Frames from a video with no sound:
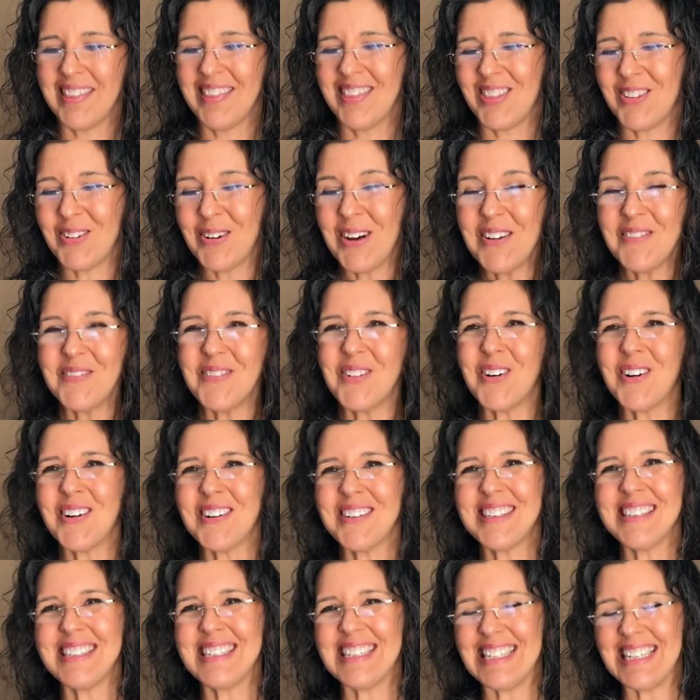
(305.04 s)
3/4
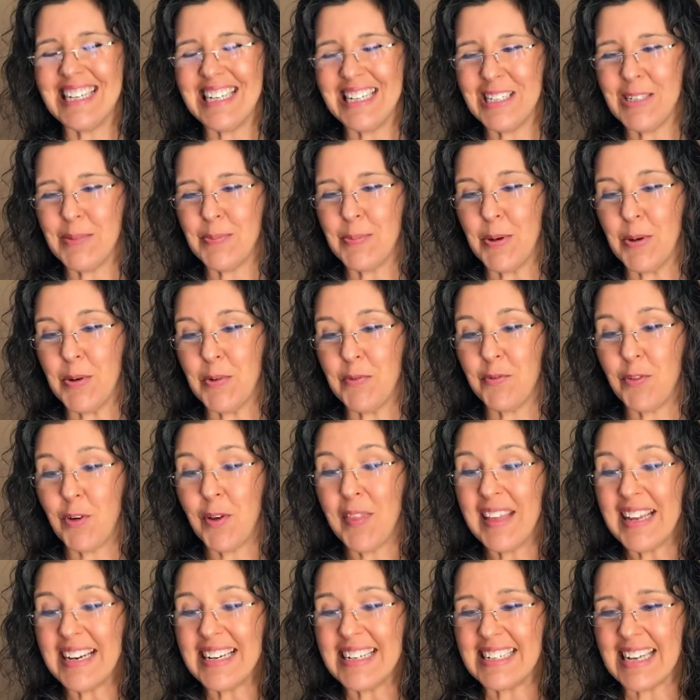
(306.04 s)
teaspoon for
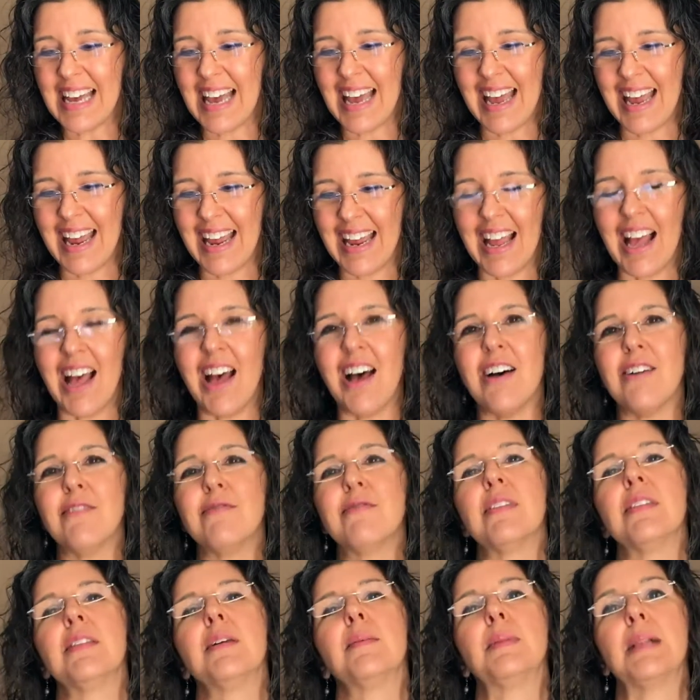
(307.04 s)
the day of
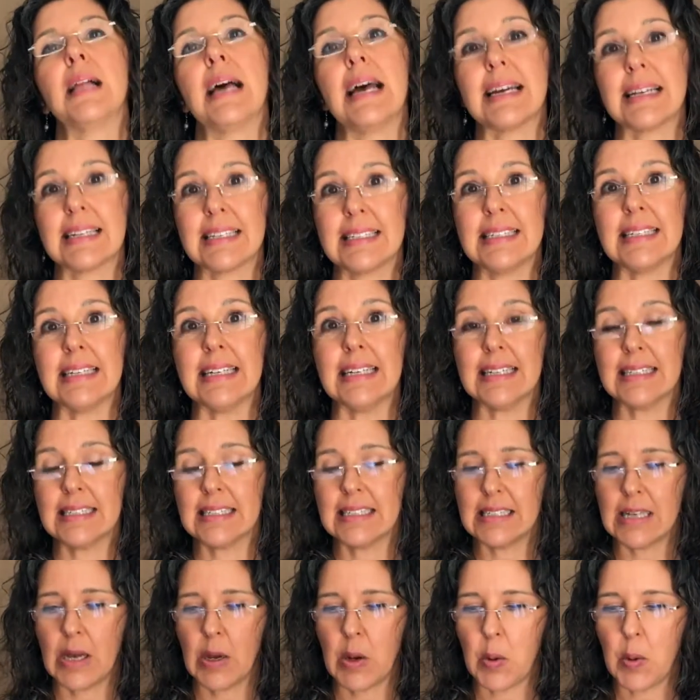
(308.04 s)
the black seed.
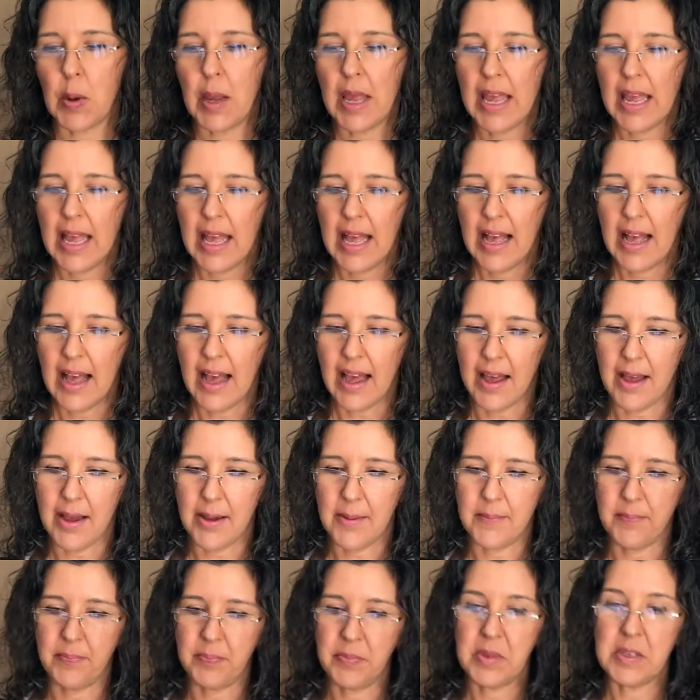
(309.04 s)
So
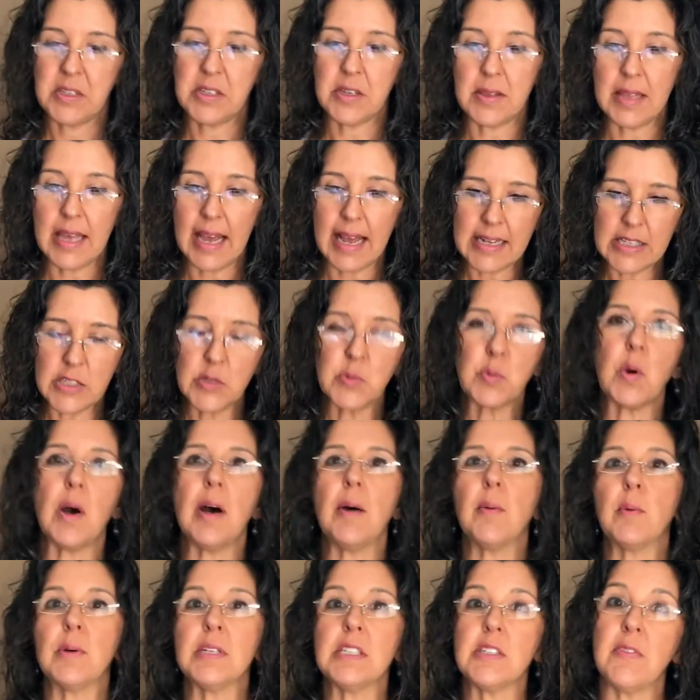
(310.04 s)
that's
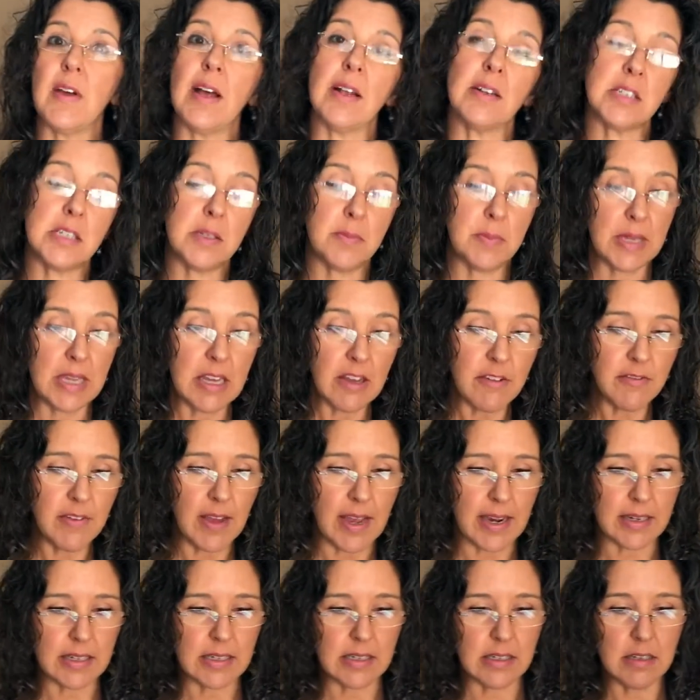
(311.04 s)
what was found to be
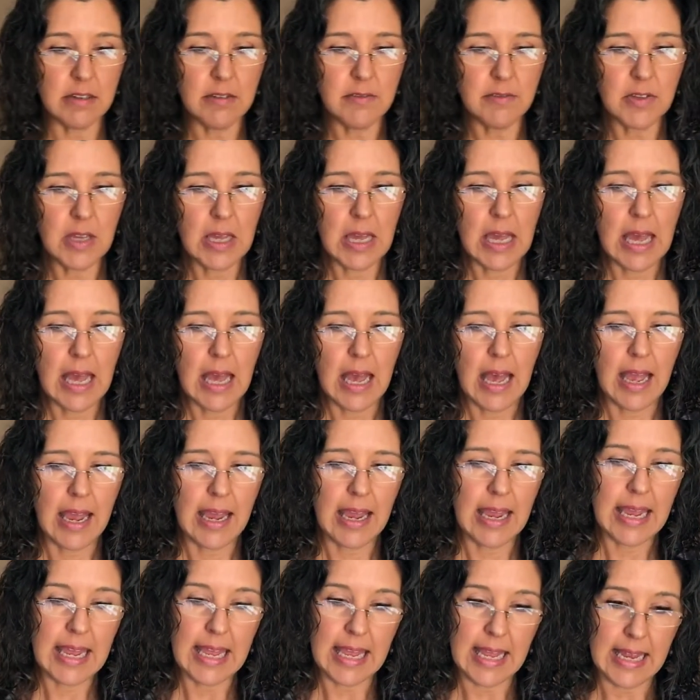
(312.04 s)
effective
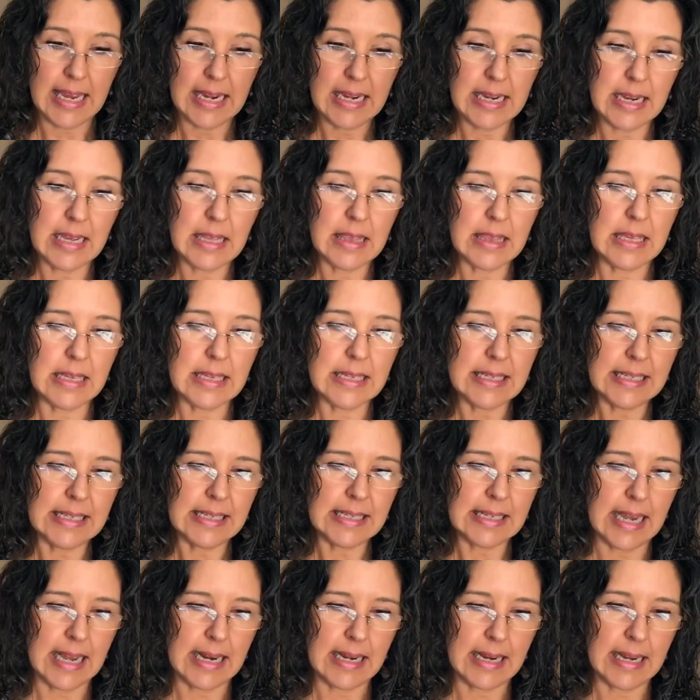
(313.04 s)
in this
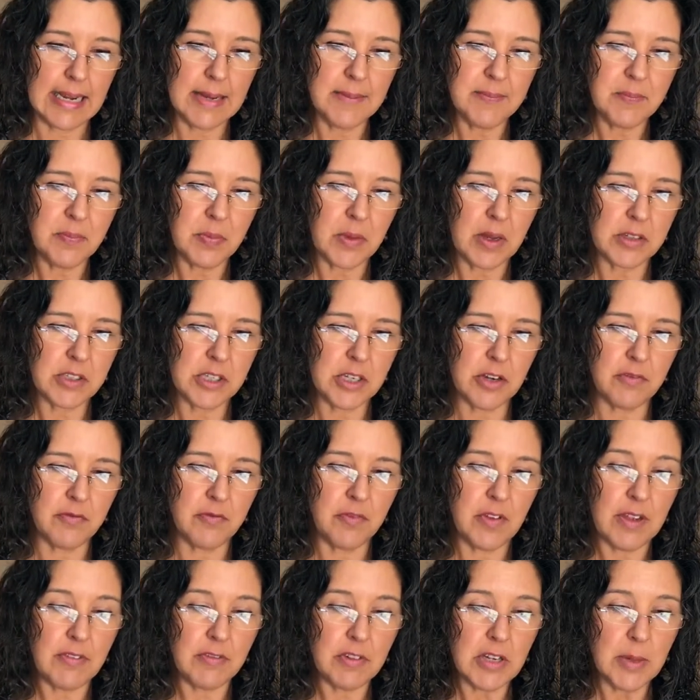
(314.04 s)
study. So
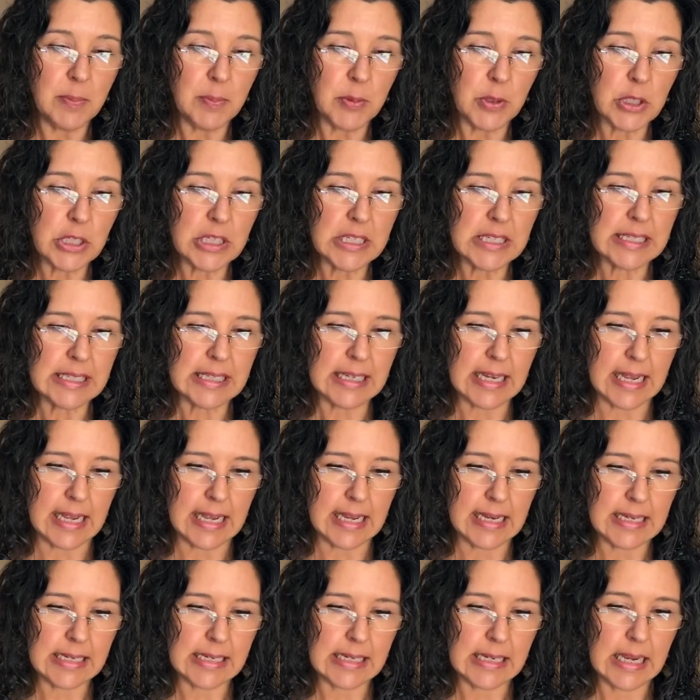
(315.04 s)

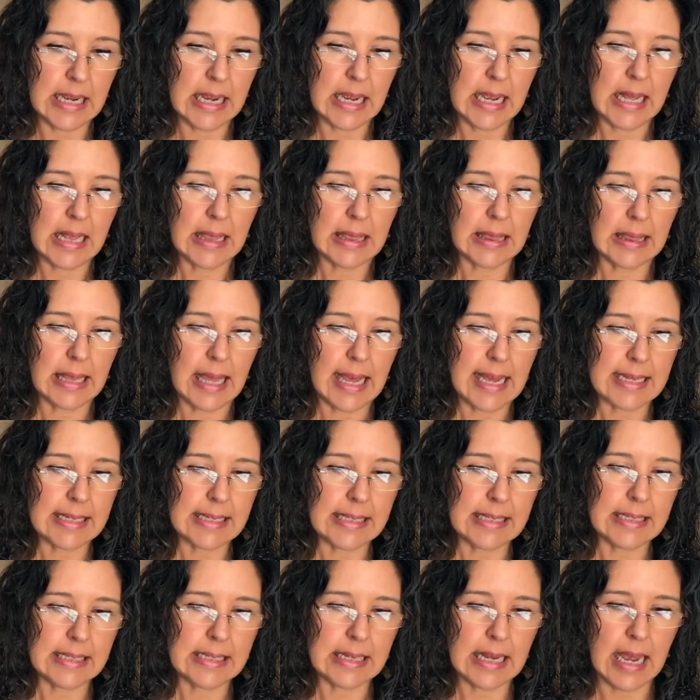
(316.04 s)
50%
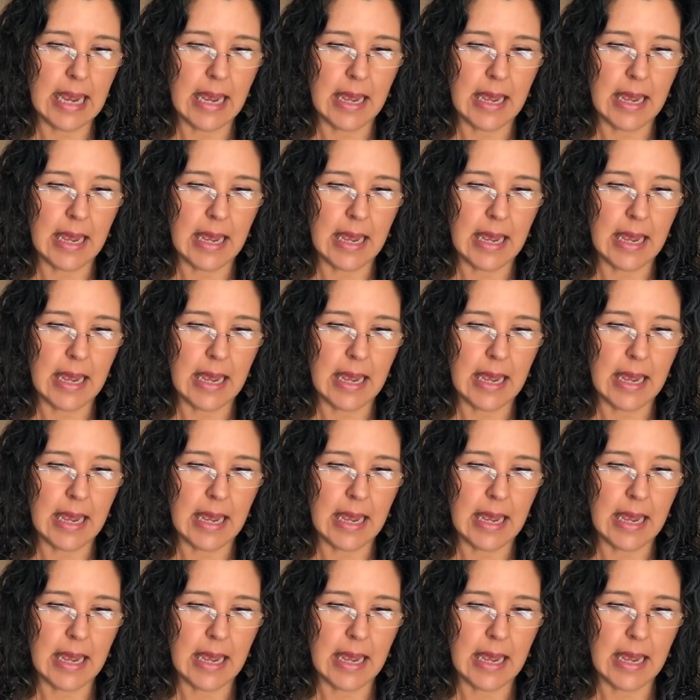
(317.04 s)
less